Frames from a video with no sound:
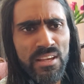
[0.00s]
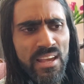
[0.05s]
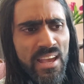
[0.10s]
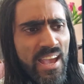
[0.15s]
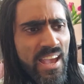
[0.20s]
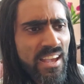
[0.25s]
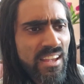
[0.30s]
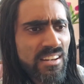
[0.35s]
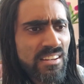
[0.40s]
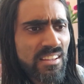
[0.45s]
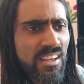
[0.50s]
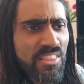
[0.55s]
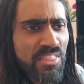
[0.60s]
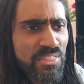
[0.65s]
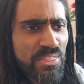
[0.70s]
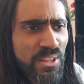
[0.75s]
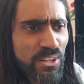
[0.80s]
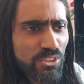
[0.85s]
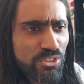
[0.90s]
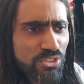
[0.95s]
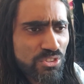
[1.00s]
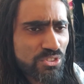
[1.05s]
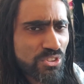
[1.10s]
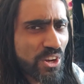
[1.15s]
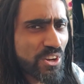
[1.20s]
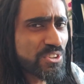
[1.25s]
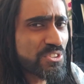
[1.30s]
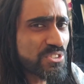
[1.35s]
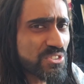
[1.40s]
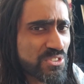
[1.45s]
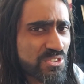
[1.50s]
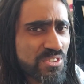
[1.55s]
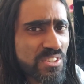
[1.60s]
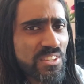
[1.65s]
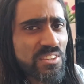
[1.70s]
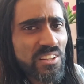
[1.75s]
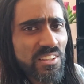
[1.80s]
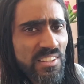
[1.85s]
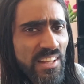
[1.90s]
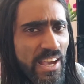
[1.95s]
And they'll start to see
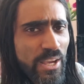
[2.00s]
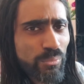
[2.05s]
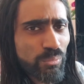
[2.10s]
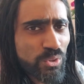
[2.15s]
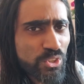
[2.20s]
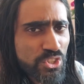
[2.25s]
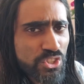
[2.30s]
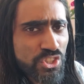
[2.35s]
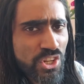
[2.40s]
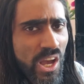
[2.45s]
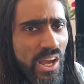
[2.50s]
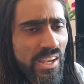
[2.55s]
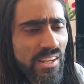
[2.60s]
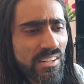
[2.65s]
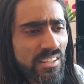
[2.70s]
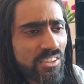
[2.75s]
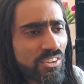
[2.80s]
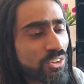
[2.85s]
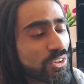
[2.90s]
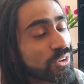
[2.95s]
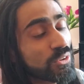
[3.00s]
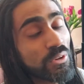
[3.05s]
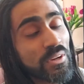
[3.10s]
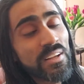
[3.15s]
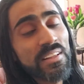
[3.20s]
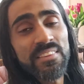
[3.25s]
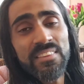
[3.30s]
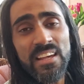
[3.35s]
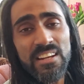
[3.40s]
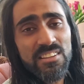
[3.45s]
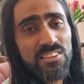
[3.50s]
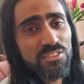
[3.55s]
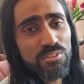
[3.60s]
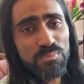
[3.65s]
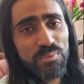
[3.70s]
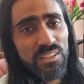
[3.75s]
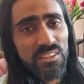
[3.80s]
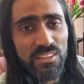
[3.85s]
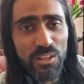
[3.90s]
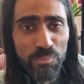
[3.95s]
the light we're shining. You know, that doesn't
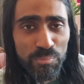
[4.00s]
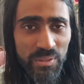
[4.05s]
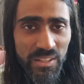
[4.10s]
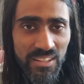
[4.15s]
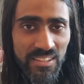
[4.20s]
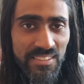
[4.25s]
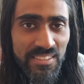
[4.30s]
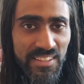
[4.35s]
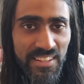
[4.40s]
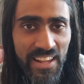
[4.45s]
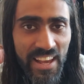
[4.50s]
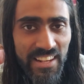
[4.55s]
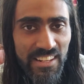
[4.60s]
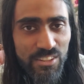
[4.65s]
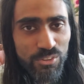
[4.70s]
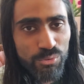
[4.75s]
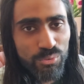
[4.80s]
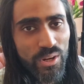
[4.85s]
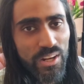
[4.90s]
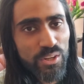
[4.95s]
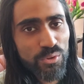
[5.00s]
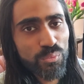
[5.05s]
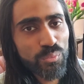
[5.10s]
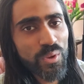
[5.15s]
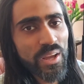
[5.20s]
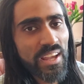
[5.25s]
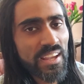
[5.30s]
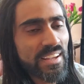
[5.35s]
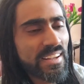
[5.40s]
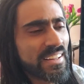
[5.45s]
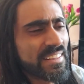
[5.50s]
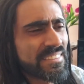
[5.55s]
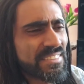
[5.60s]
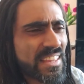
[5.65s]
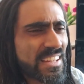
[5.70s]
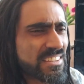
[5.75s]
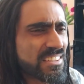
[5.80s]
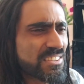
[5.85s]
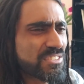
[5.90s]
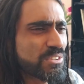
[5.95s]
mean they'll be ignited right away.
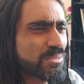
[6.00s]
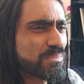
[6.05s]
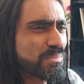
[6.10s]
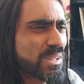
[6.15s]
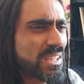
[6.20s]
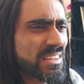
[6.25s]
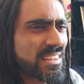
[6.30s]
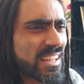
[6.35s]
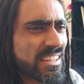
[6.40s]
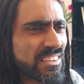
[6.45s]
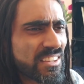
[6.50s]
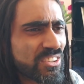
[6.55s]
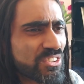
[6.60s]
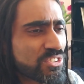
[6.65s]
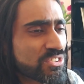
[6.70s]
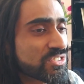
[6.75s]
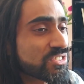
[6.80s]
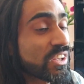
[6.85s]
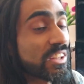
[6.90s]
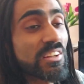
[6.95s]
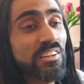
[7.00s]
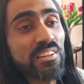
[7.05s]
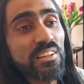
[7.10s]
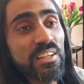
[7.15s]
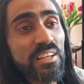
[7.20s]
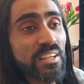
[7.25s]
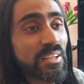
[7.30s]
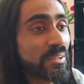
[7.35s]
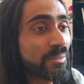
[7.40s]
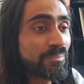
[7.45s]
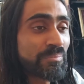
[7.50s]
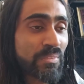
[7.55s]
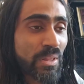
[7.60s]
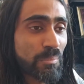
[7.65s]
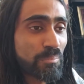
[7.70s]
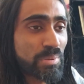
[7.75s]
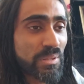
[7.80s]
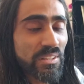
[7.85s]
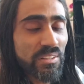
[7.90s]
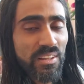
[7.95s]
That doesn't mean that they'll suddenly
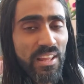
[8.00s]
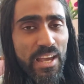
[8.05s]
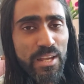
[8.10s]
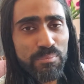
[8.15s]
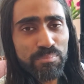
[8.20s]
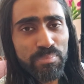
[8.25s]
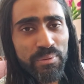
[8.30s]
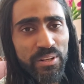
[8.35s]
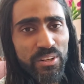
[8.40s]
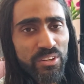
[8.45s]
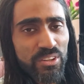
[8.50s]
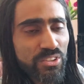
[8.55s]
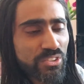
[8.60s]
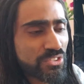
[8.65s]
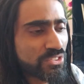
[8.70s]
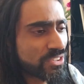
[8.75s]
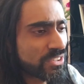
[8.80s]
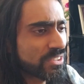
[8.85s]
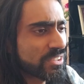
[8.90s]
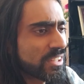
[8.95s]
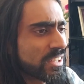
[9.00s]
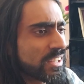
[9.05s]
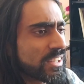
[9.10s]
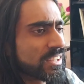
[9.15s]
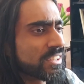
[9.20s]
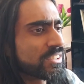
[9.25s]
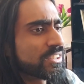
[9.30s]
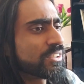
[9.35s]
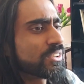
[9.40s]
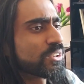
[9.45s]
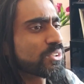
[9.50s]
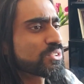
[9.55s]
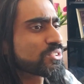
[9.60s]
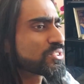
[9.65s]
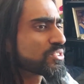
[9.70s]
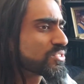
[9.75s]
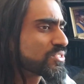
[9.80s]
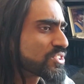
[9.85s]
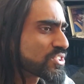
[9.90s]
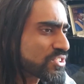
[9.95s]
be light bearers and, you know,
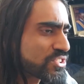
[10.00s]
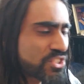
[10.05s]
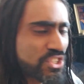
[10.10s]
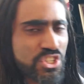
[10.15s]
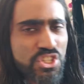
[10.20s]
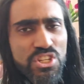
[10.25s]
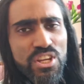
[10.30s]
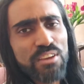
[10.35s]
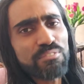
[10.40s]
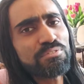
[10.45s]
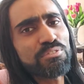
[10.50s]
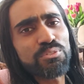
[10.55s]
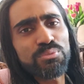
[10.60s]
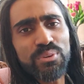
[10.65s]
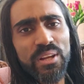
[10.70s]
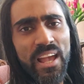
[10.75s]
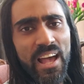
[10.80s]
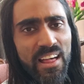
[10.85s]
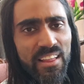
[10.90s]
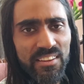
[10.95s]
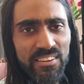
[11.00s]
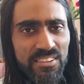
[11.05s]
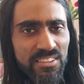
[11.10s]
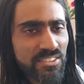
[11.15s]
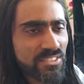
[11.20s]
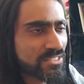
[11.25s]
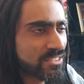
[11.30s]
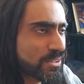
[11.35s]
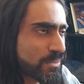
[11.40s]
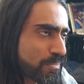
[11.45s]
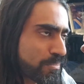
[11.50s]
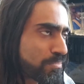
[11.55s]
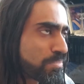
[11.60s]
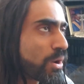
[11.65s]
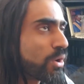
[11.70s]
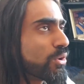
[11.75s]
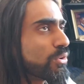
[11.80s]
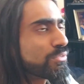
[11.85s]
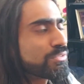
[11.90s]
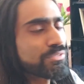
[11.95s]
just shift realities and
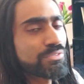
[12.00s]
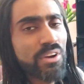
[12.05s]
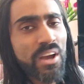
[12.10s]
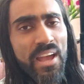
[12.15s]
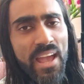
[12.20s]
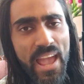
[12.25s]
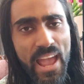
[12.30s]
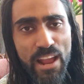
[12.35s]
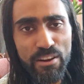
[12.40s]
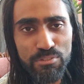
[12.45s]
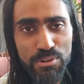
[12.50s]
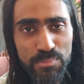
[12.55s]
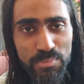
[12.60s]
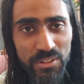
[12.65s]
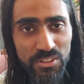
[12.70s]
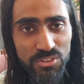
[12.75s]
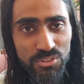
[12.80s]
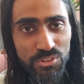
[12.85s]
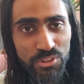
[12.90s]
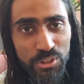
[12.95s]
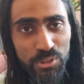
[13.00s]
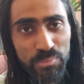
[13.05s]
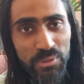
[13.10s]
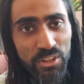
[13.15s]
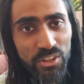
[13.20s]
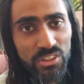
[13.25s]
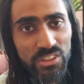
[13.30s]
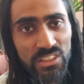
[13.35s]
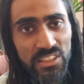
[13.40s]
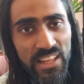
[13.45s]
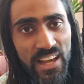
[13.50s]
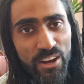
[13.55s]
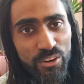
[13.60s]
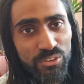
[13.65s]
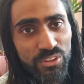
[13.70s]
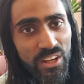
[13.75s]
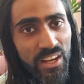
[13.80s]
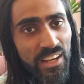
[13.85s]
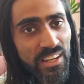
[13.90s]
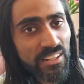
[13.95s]
poof, everybody's going to be on cloud
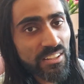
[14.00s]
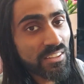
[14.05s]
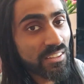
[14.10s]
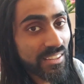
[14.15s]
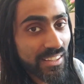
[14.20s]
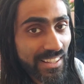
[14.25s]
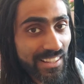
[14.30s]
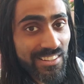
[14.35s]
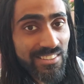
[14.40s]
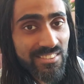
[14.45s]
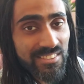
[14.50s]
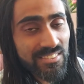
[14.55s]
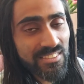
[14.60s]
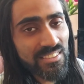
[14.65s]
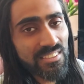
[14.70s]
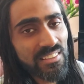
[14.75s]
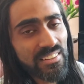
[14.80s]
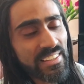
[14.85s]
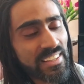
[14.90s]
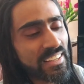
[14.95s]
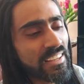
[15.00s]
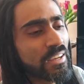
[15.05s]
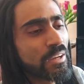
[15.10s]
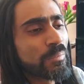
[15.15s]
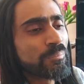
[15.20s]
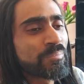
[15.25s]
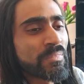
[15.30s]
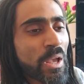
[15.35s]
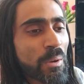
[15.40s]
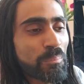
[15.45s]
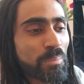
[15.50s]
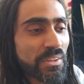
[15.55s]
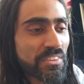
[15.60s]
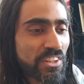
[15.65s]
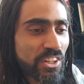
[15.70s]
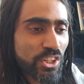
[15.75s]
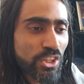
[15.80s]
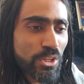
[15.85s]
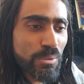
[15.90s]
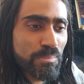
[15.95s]
nine instantly. But
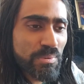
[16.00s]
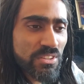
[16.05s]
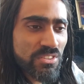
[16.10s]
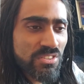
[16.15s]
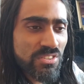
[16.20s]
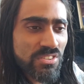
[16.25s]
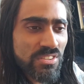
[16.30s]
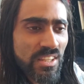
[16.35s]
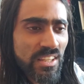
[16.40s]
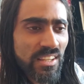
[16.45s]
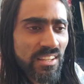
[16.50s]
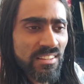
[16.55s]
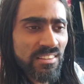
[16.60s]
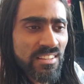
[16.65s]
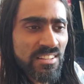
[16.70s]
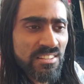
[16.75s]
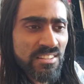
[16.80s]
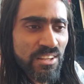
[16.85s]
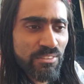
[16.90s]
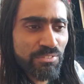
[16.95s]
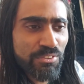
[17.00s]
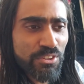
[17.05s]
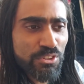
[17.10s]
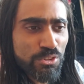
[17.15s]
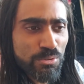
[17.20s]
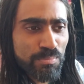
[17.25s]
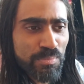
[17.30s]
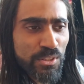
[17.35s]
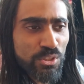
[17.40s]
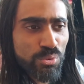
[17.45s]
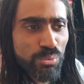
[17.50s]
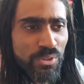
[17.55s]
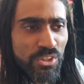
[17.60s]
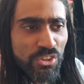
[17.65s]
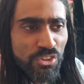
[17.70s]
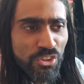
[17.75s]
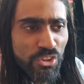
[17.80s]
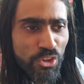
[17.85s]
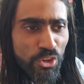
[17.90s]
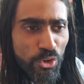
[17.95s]
they're going to be seeing the difference
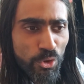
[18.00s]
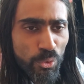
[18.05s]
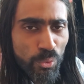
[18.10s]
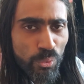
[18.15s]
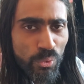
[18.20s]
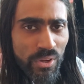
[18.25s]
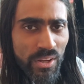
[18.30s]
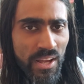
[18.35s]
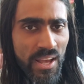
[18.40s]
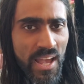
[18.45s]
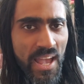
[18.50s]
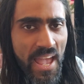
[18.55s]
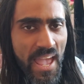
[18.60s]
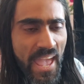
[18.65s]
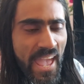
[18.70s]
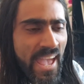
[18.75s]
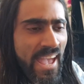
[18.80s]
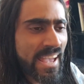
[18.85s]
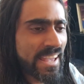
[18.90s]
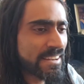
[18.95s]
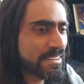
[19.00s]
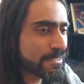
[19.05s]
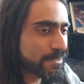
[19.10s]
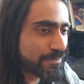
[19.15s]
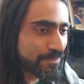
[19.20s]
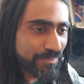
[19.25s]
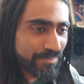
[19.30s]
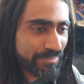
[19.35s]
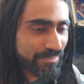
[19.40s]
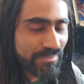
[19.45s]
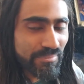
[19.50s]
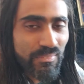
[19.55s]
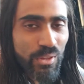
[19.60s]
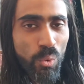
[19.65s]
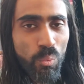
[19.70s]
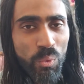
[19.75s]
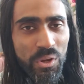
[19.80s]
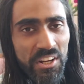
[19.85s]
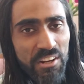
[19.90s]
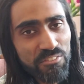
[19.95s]
between you and
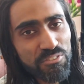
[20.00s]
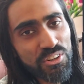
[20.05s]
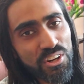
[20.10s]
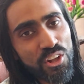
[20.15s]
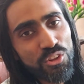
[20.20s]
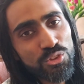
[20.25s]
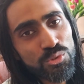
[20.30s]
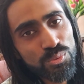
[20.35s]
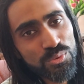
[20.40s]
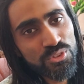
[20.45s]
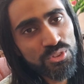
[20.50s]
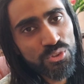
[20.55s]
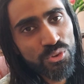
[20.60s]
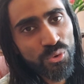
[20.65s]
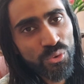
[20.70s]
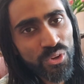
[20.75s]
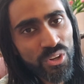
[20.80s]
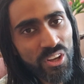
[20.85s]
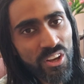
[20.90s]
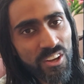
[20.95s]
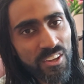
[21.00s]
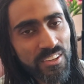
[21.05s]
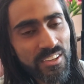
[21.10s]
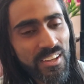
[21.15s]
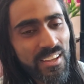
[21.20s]
whatever else was going on.